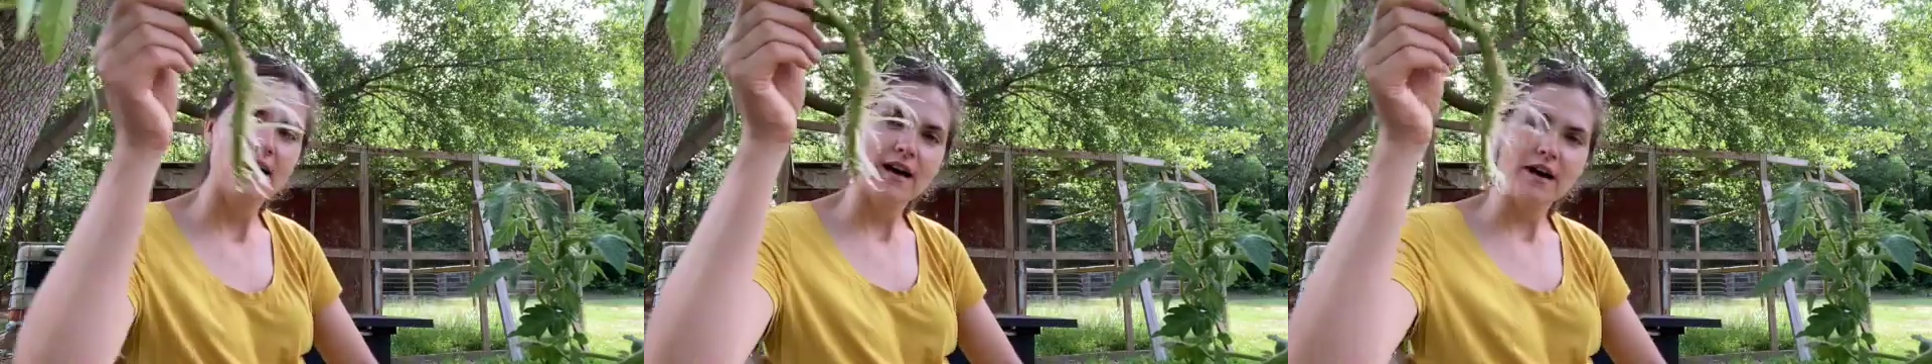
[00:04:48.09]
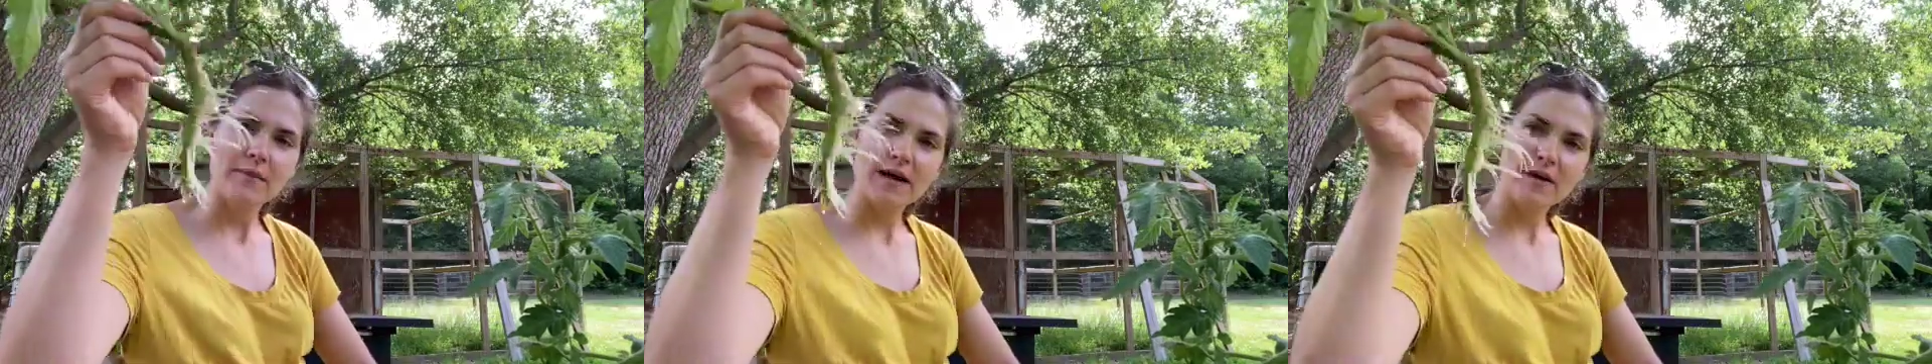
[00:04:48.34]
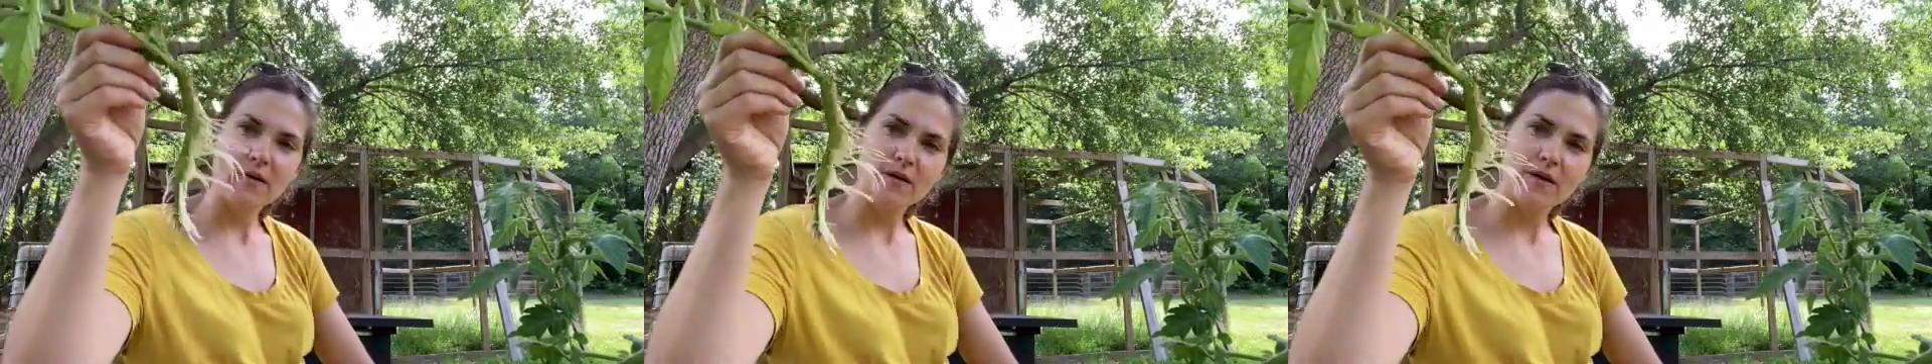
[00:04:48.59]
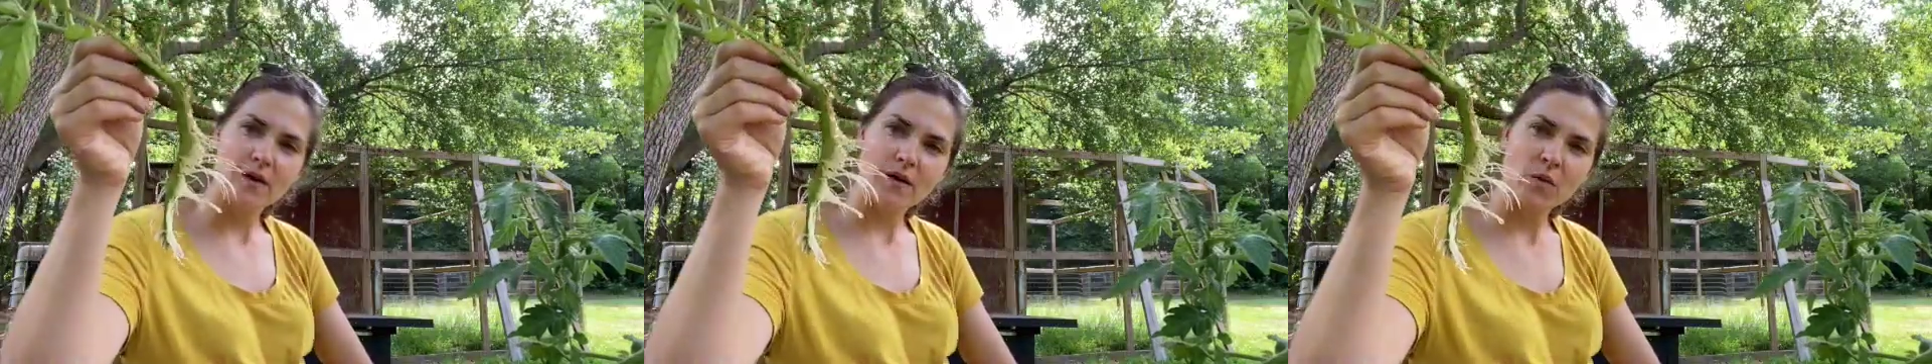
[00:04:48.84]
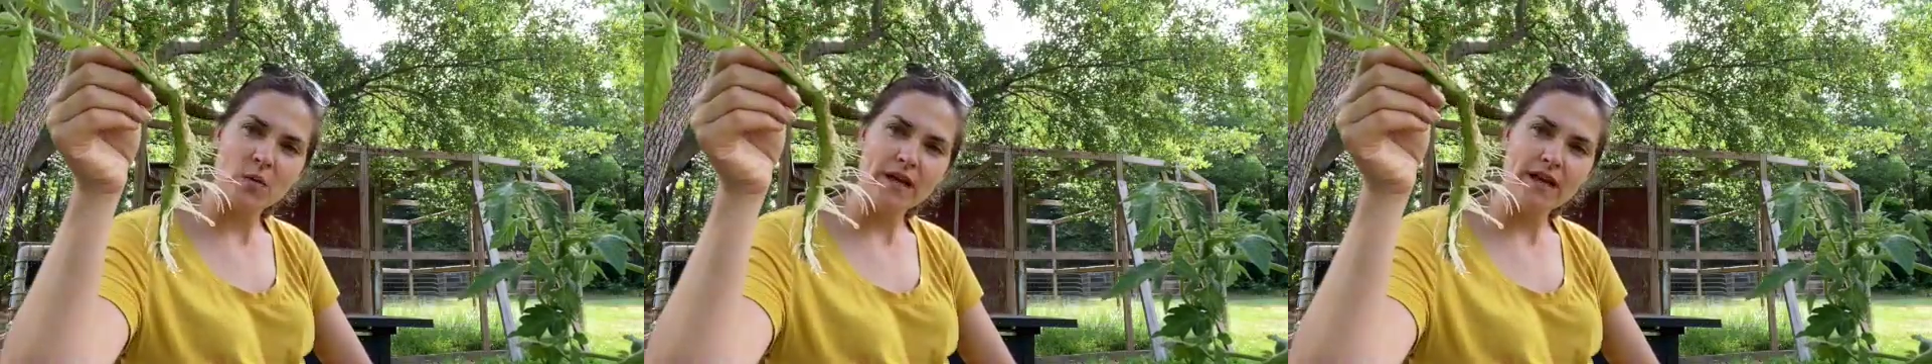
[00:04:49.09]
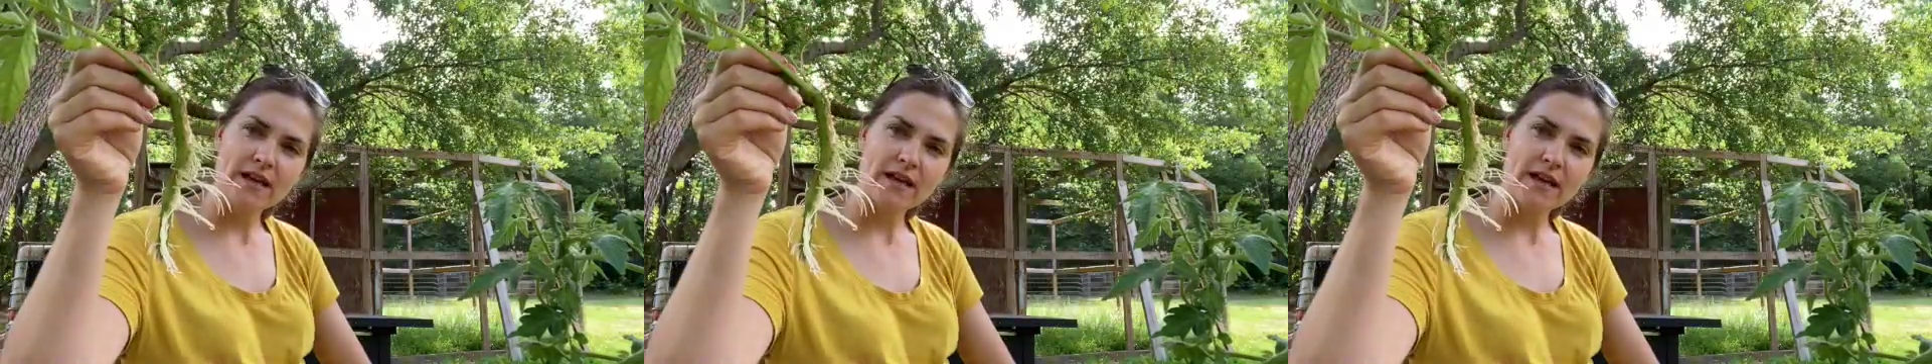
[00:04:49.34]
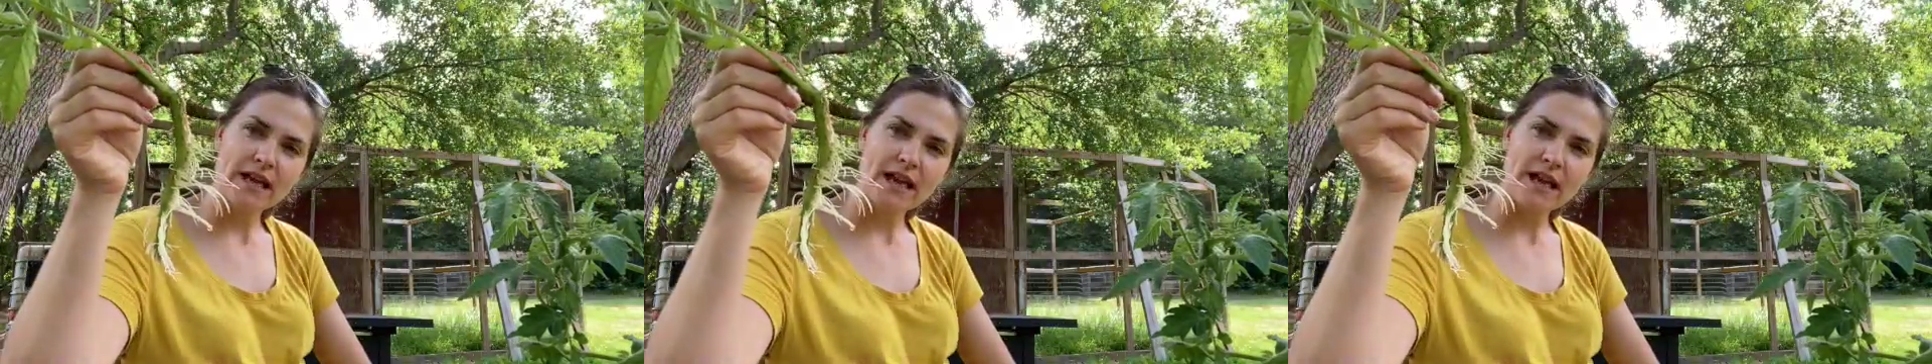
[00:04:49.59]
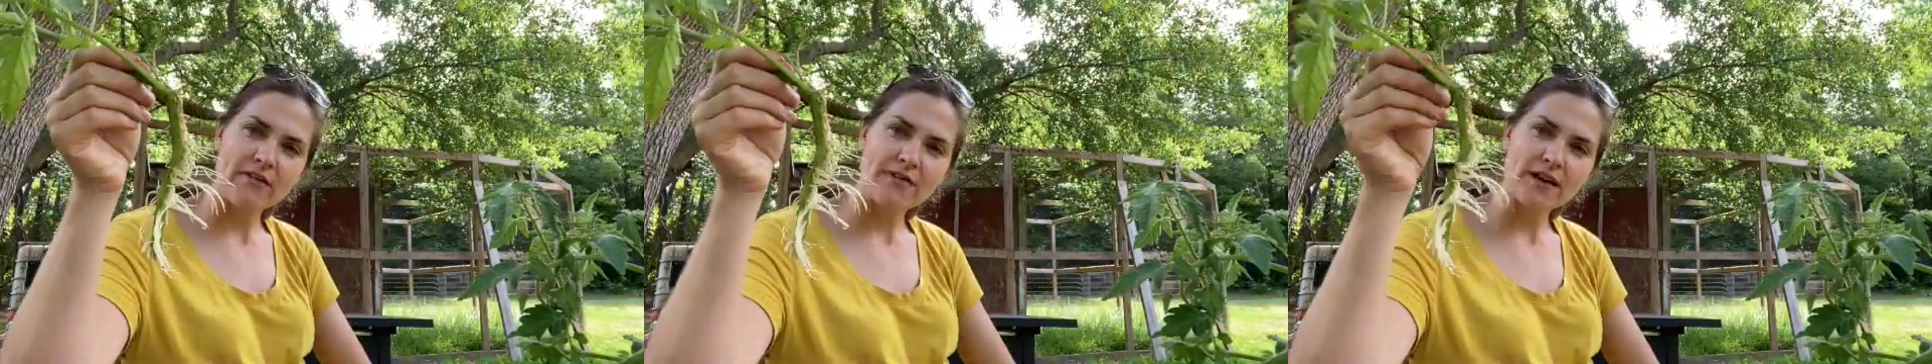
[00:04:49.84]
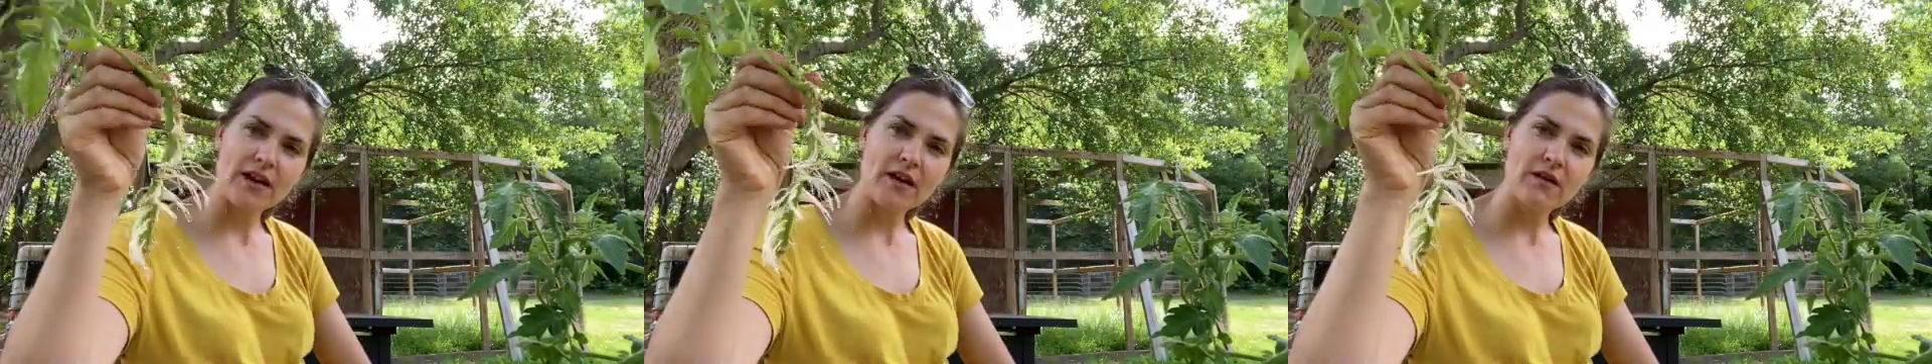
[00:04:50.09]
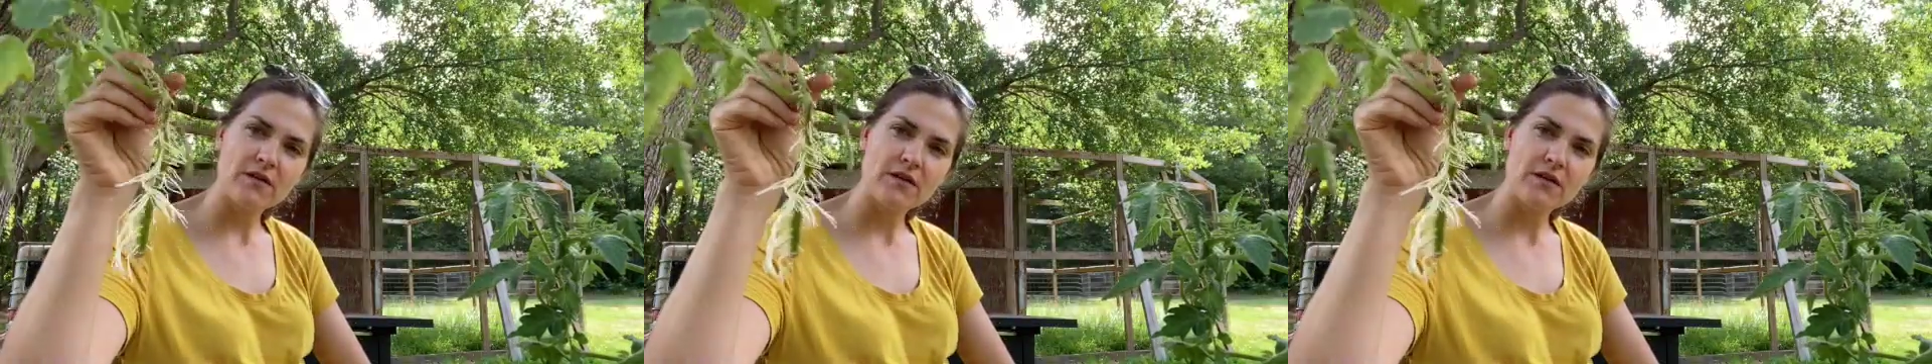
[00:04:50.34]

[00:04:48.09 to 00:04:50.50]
about a week and a half ago,